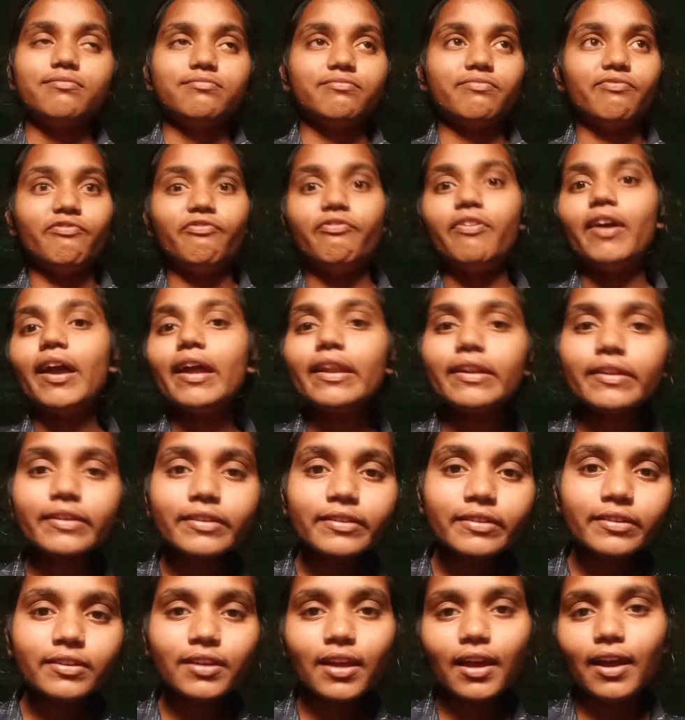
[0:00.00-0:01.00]

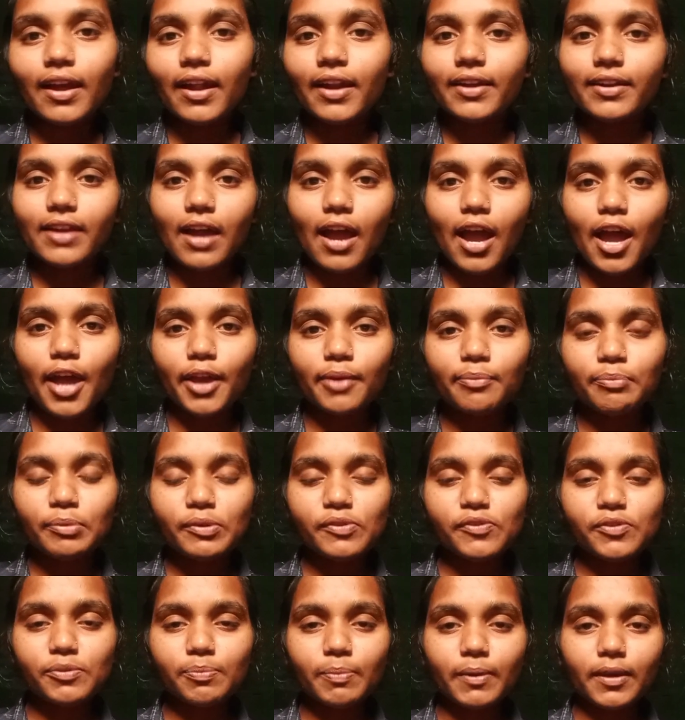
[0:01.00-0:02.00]
When had I
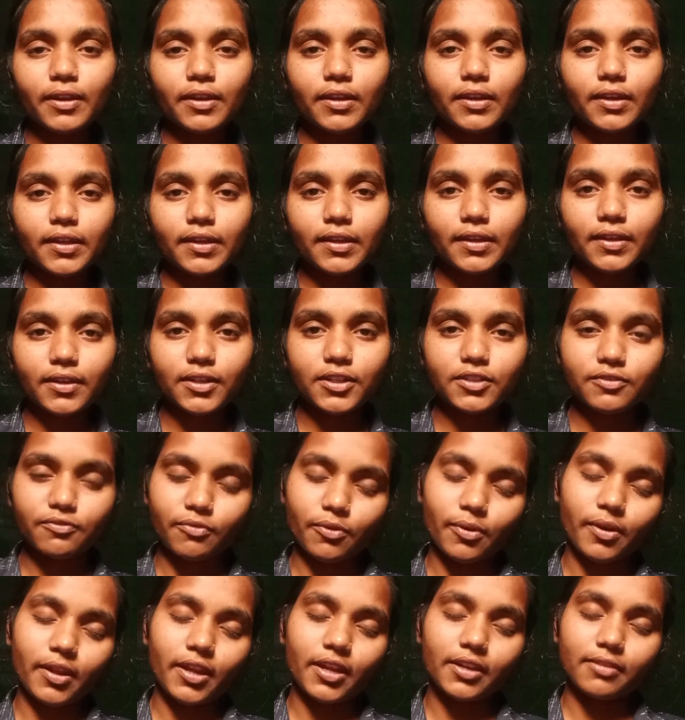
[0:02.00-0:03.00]
been speaking in English
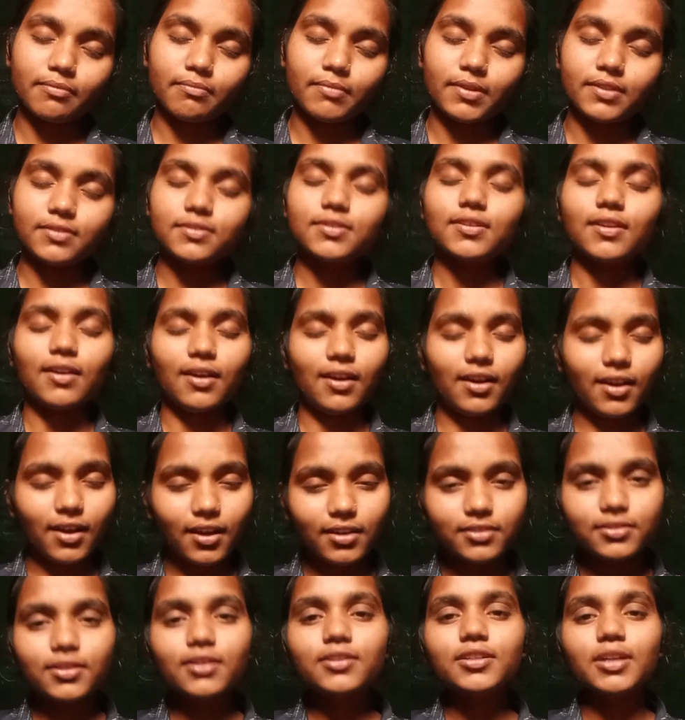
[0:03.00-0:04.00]
for 8 months?
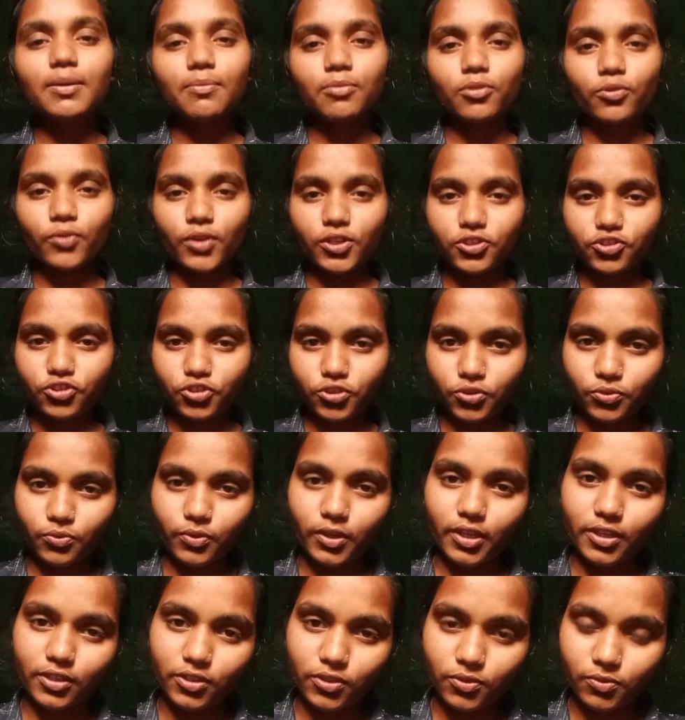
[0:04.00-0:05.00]
Other WH you
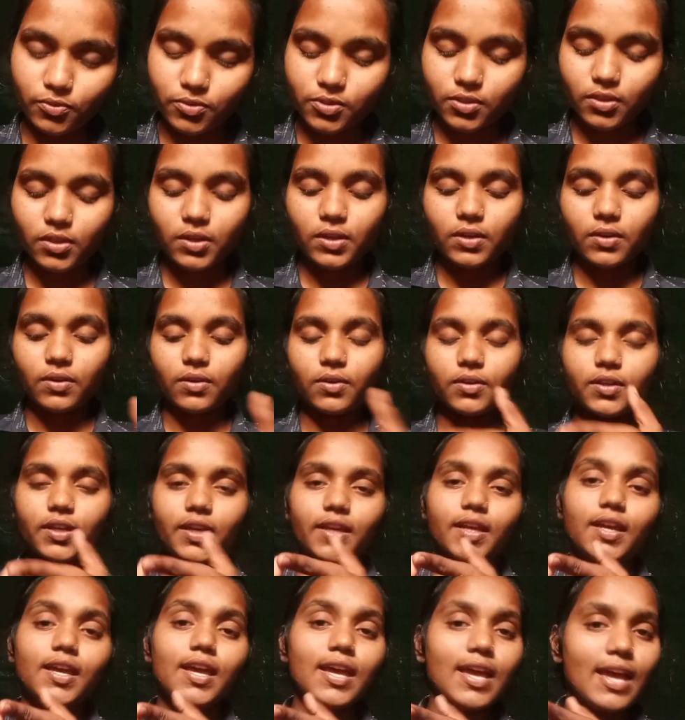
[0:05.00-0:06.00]
can use.
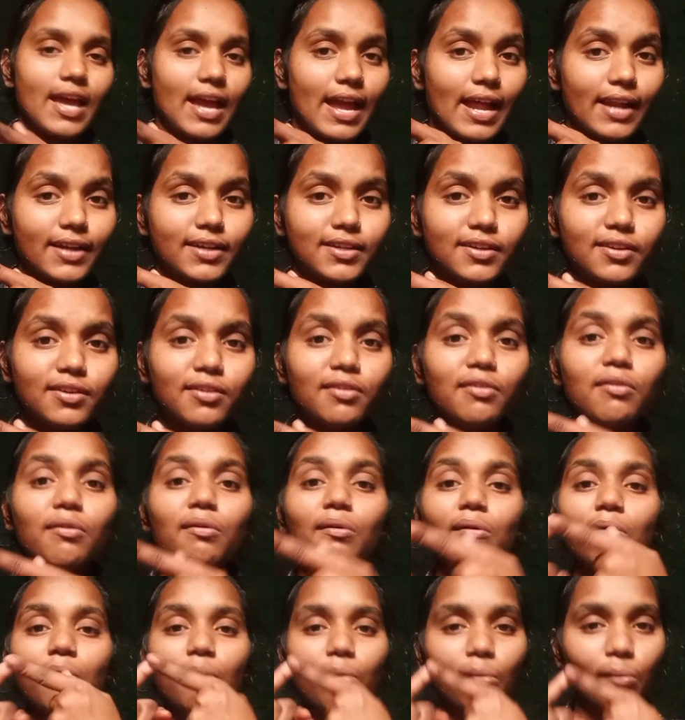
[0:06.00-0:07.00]
Okay, and
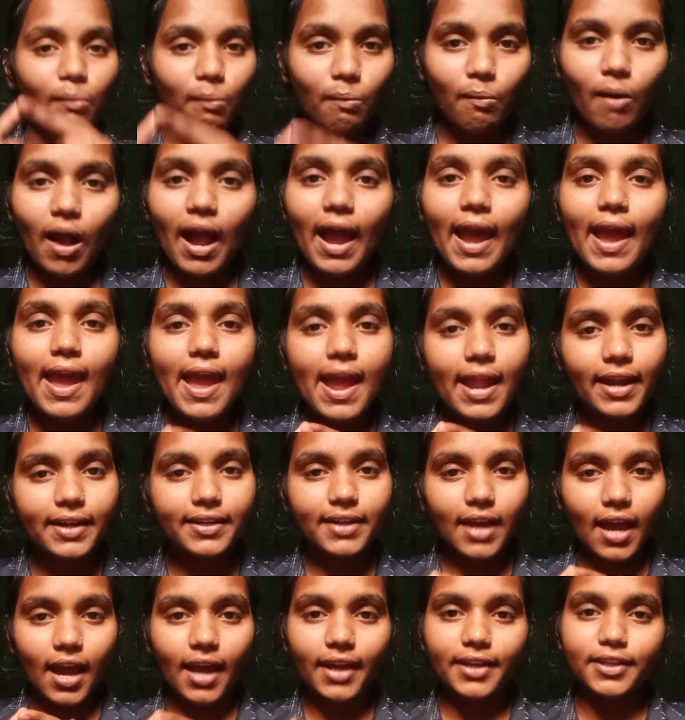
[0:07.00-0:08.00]
why
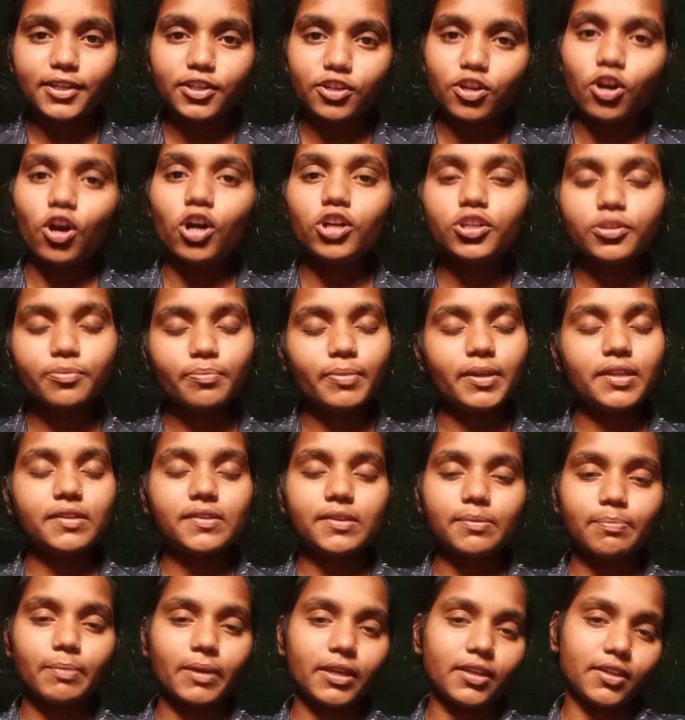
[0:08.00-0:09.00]
had I not
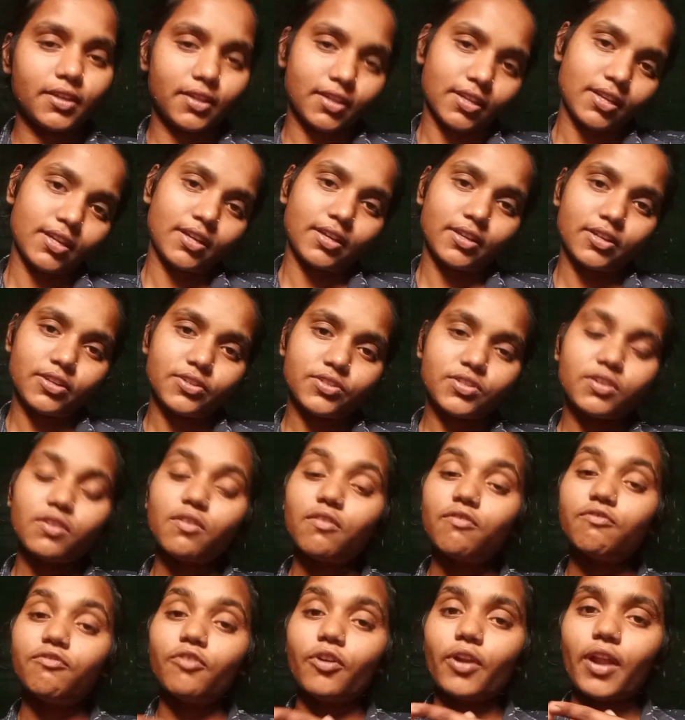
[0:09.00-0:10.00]
been speaking in English
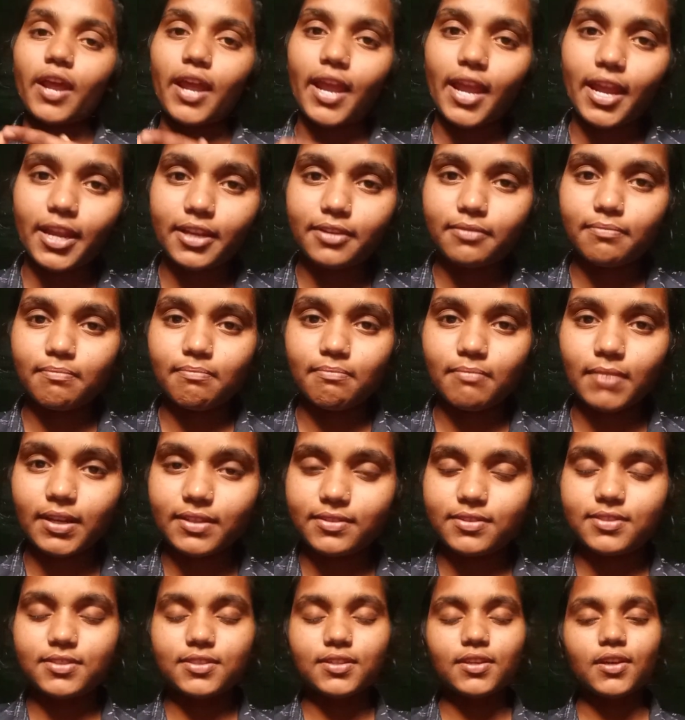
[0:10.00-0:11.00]
for 8
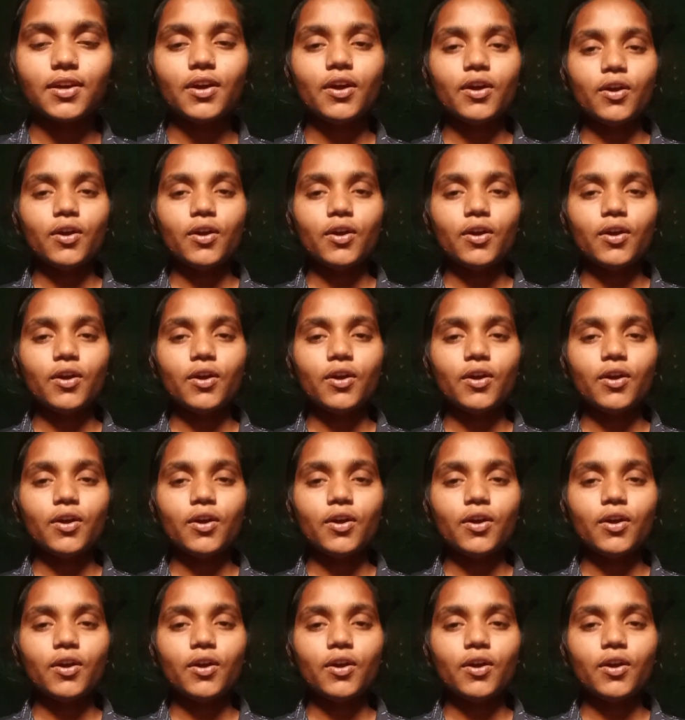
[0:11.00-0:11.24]
months?